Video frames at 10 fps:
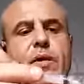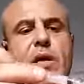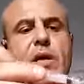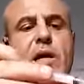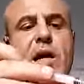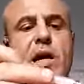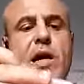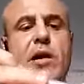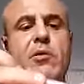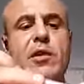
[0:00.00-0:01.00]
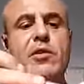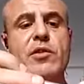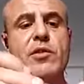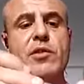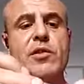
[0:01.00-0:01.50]
Yeah, I want to
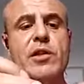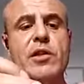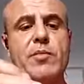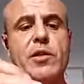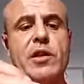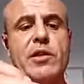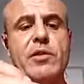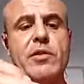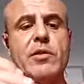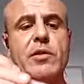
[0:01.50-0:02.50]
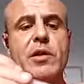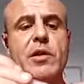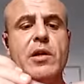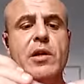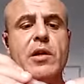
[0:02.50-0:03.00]
use this morning to,
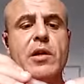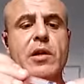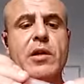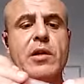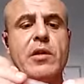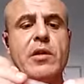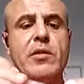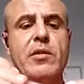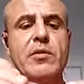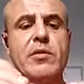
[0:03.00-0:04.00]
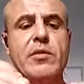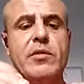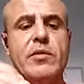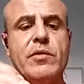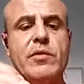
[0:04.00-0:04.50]
you know,
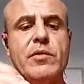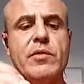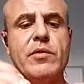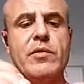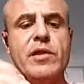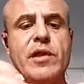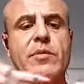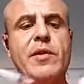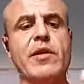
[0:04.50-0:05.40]
to see the video.